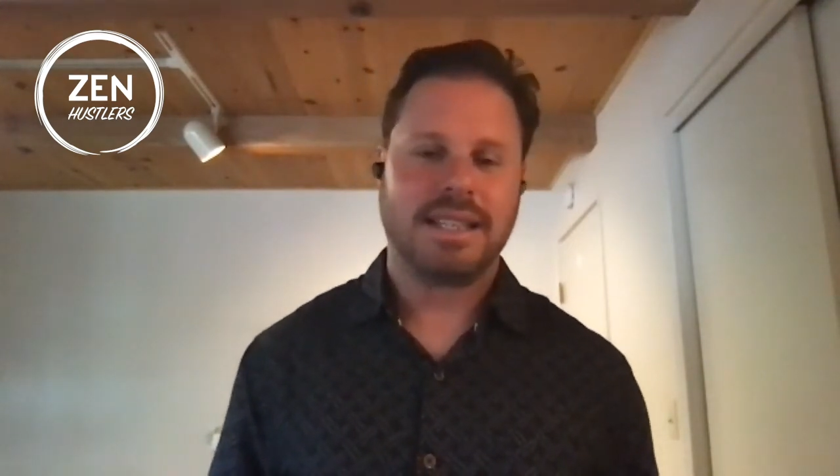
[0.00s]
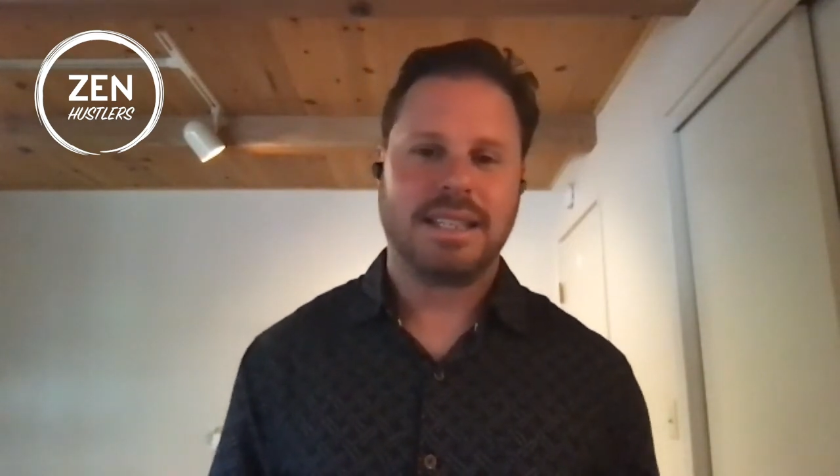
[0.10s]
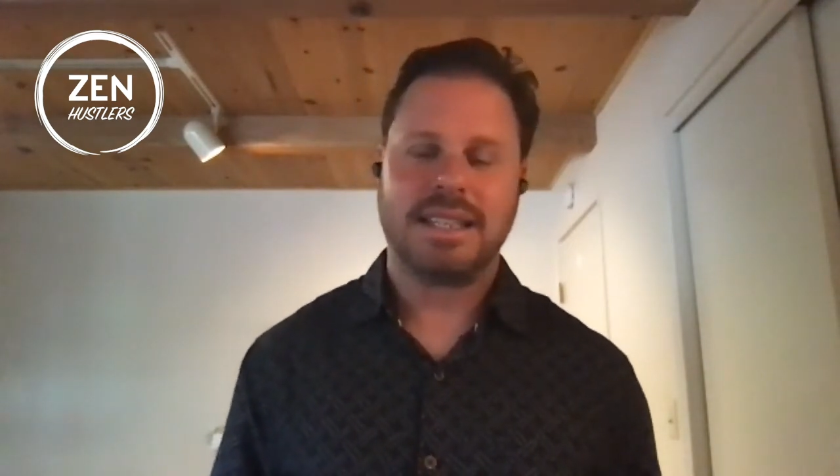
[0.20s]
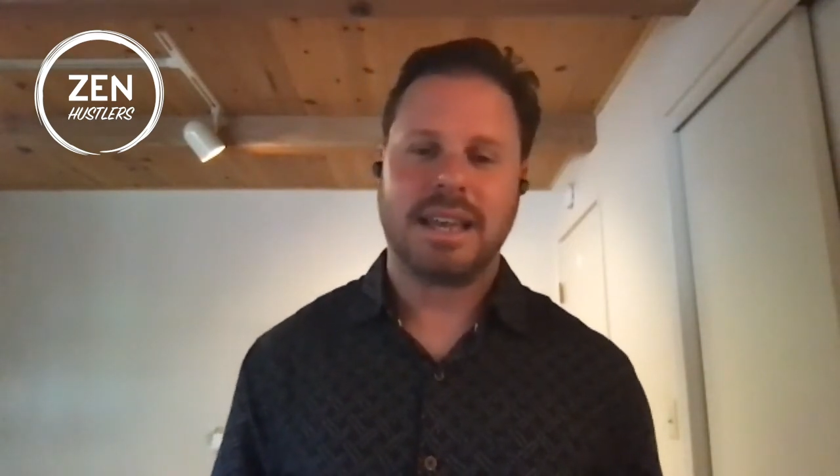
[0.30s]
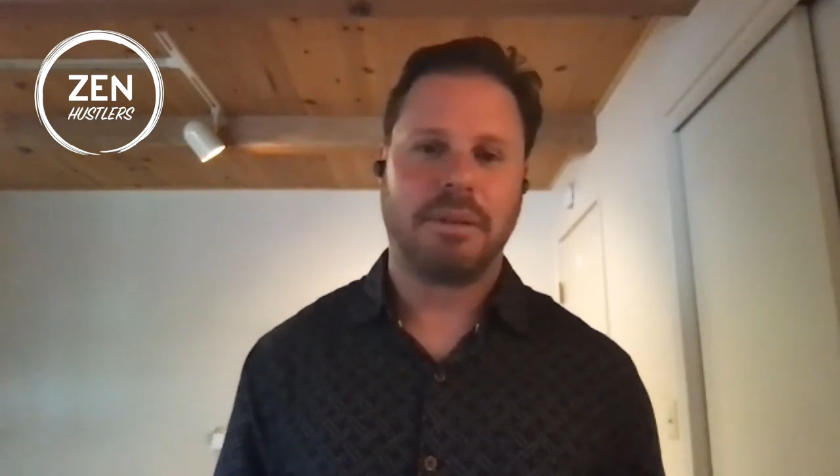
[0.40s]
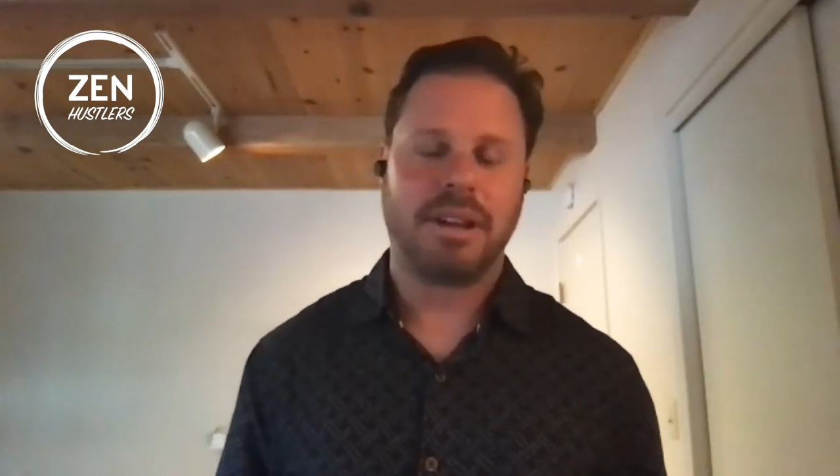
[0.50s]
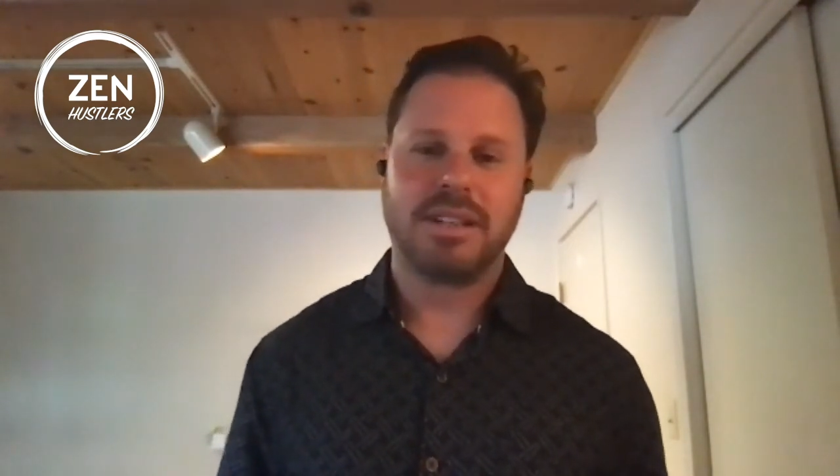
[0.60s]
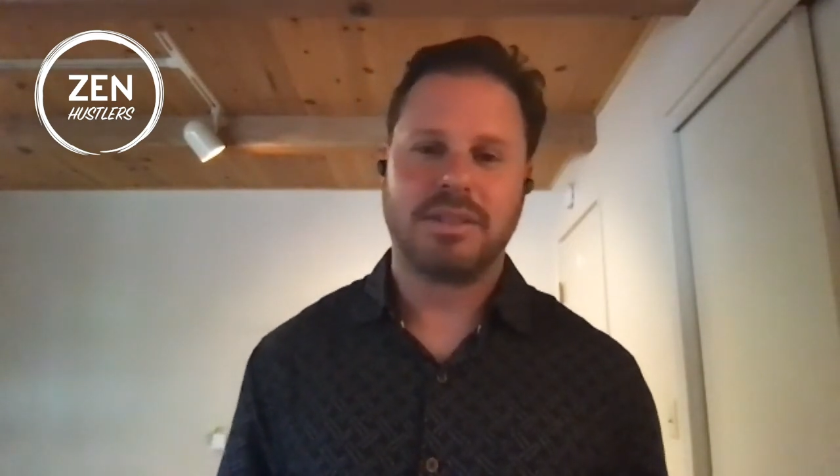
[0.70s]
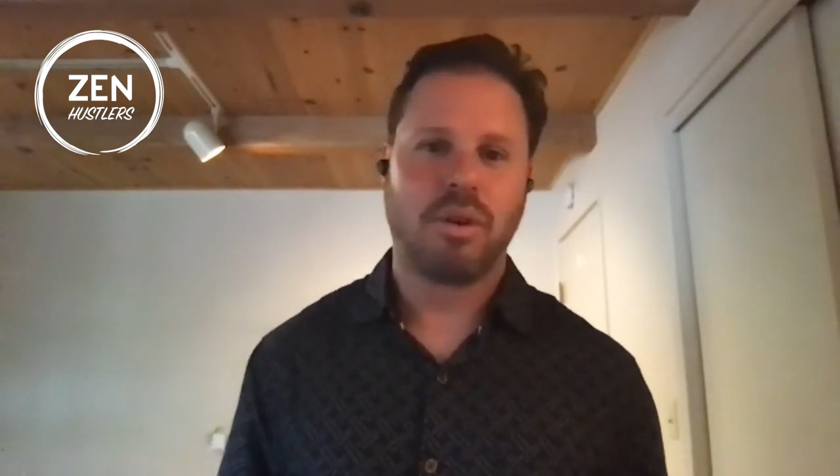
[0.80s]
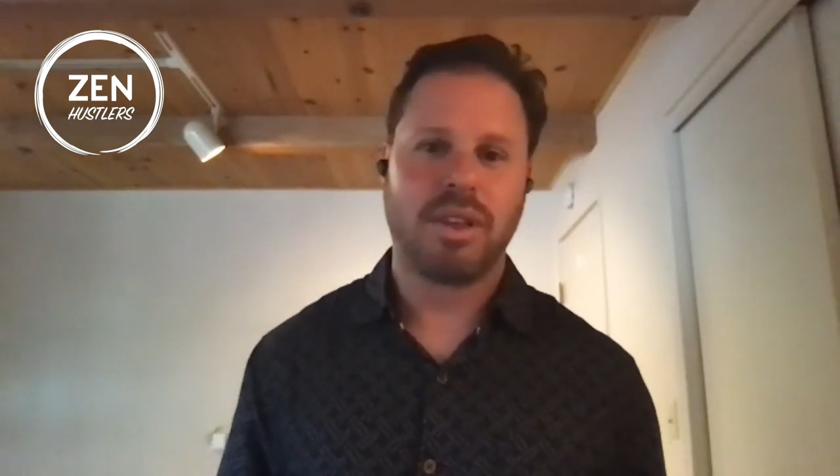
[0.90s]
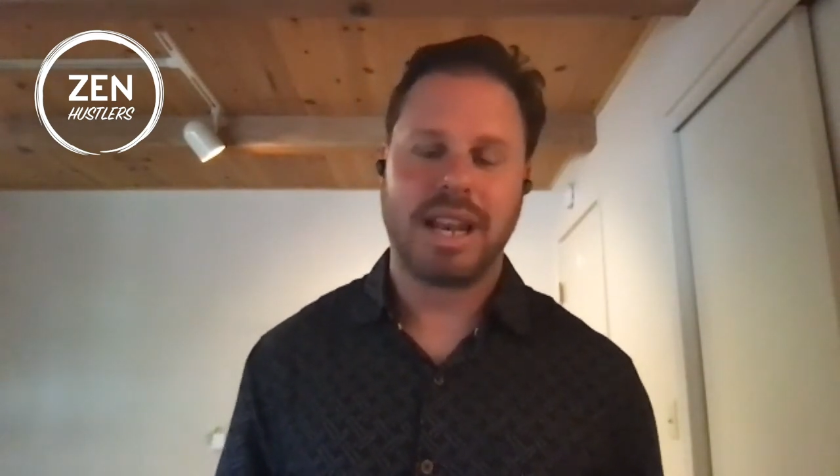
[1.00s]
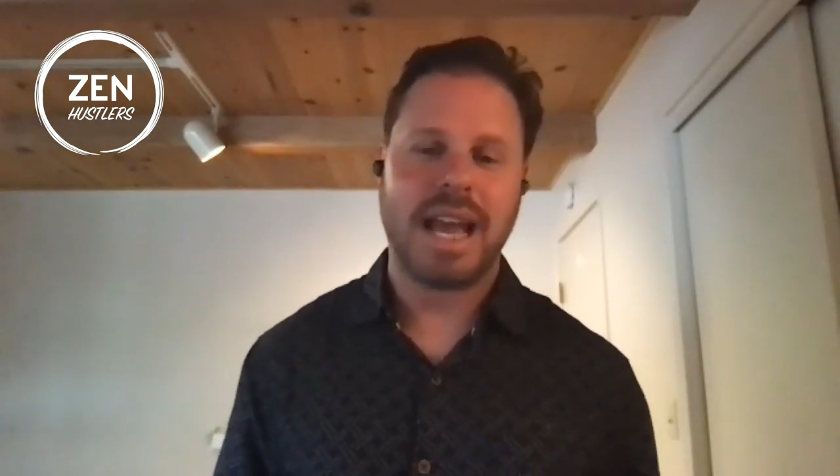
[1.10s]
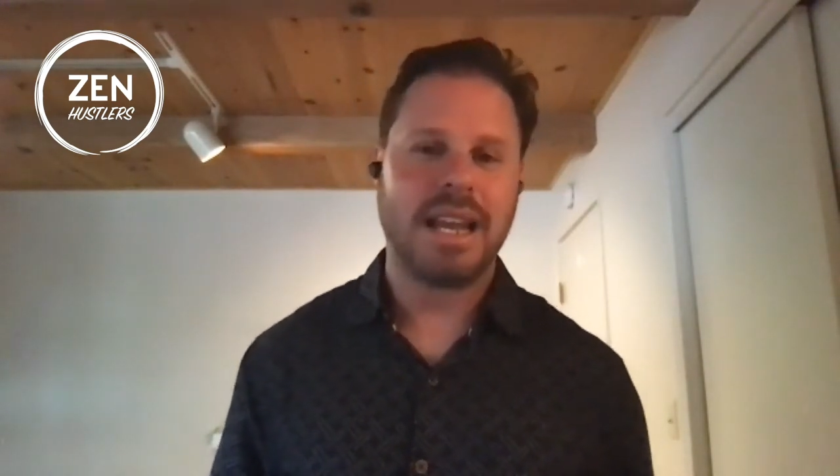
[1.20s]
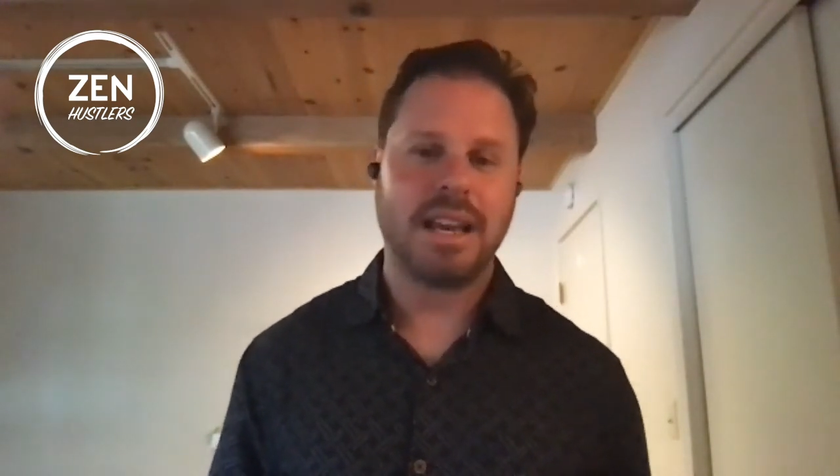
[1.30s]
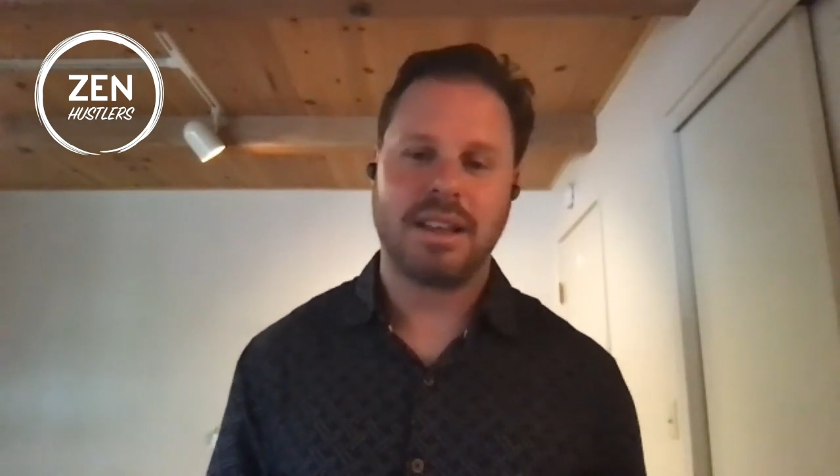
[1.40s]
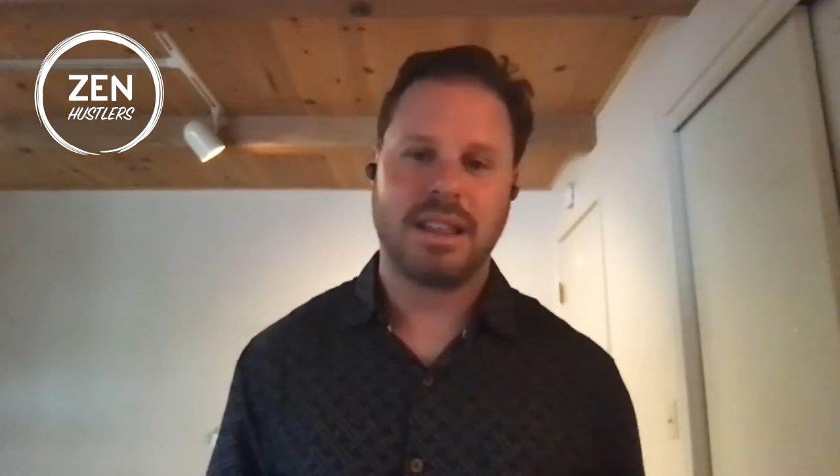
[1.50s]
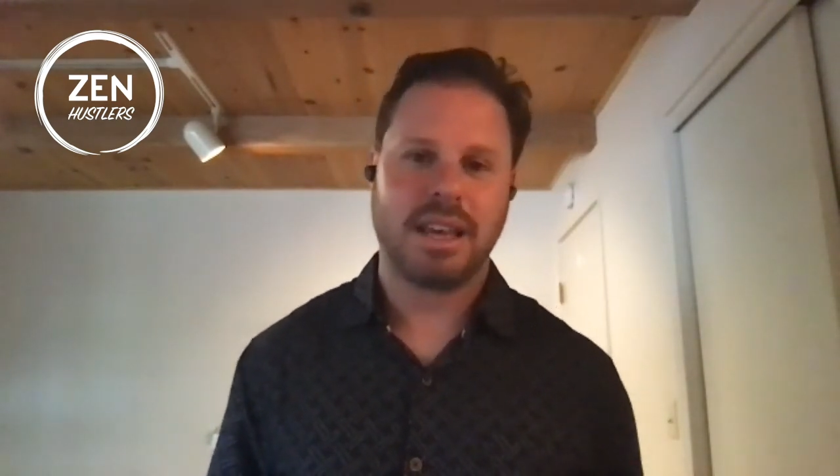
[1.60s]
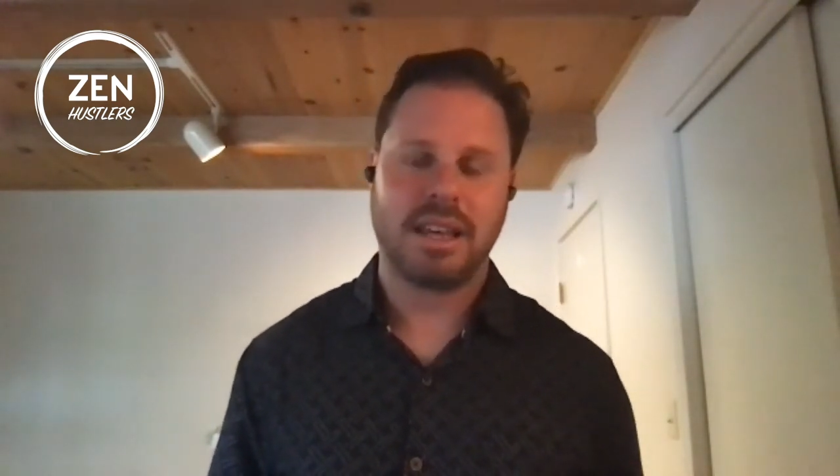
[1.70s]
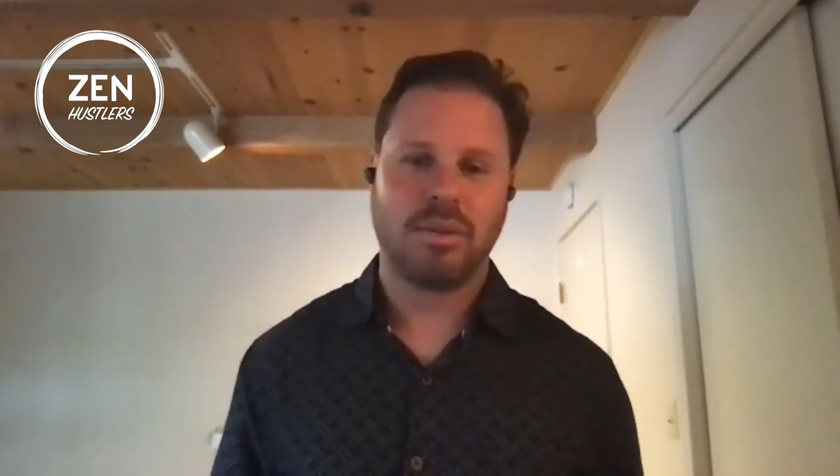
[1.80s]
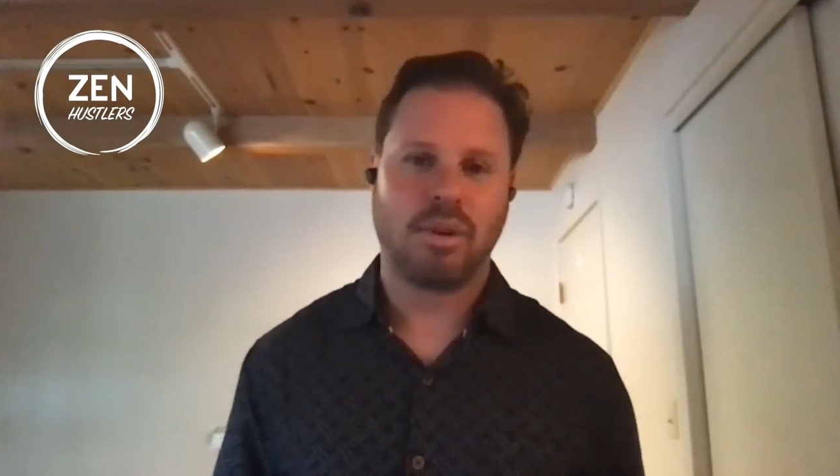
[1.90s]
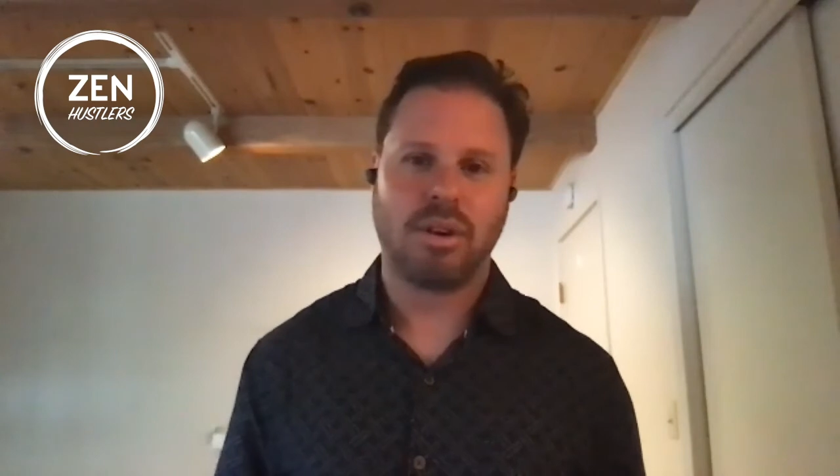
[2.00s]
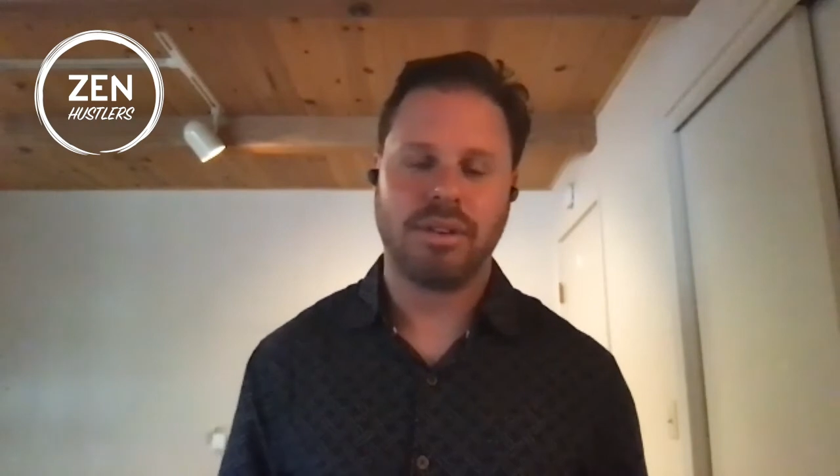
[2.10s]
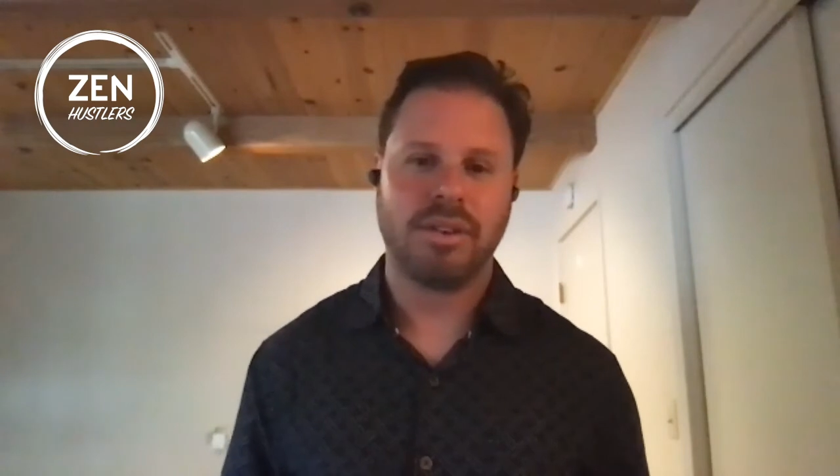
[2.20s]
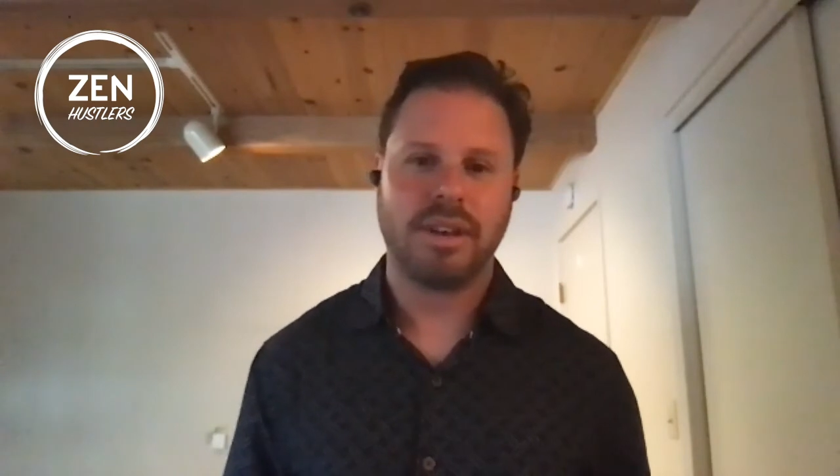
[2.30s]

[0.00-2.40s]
disabled us more than any other thing in the world.